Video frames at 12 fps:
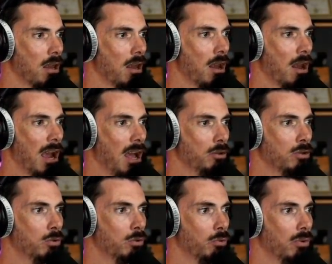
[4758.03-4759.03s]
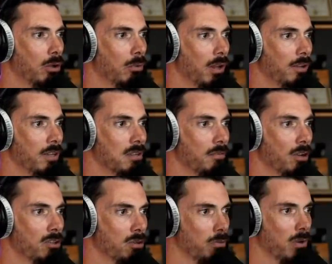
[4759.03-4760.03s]
how cool the real world is? The
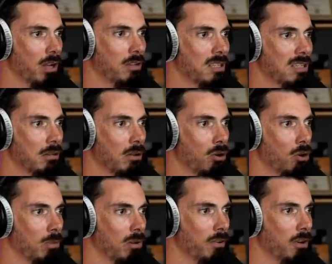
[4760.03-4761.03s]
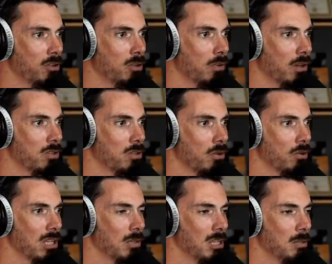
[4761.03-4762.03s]
virtual world is still horrible. The virtual world is not
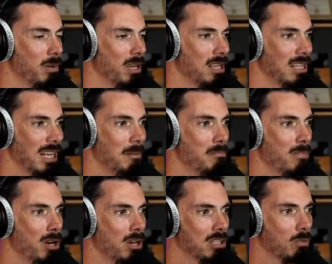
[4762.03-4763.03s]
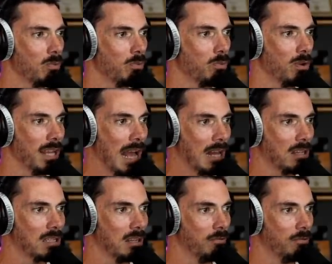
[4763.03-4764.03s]
going to be as big as immersed
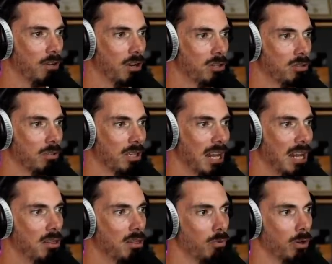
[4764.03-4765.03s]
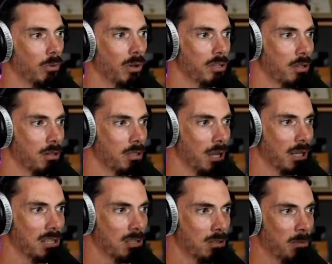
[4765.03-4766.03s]
reality, virtual in the real world. So it's, I
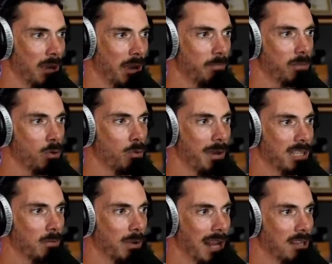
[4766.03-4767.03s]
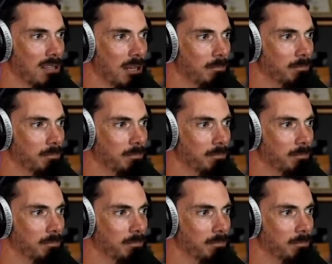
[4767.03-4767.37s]
guess you're talking about augmented reality.